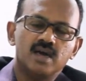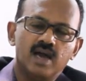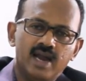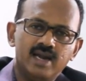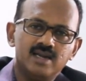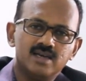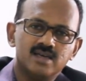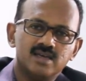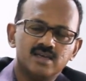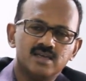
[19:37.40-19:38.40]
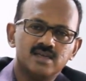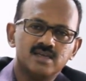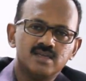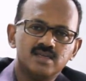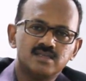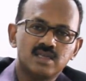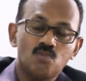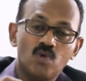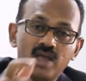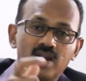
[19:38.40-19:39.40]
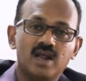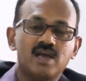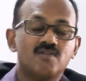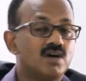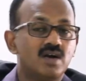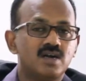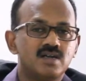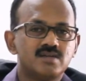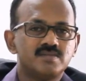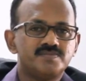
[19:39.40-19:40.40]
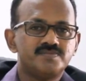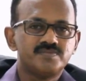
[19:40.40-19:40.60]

And somewhere I have heard,